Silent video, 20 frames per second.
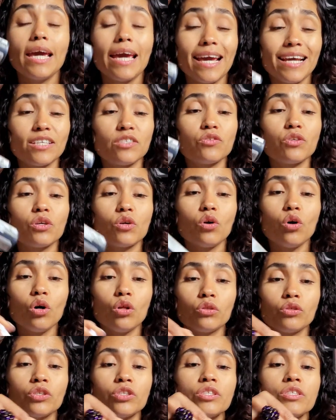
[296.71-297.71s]
extra
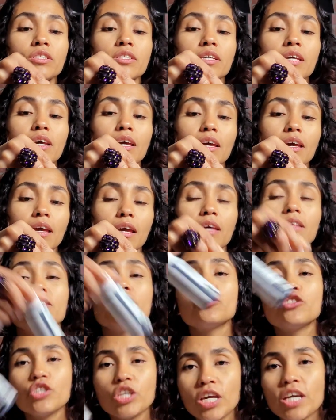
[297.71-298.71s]
colors, and
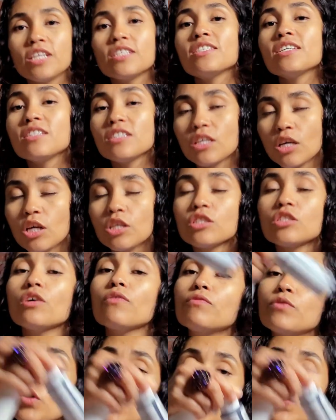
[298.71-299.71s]
the shades and tones
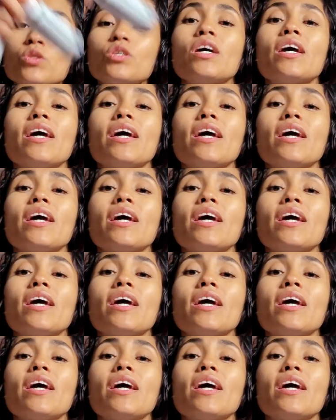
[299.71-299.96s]
of those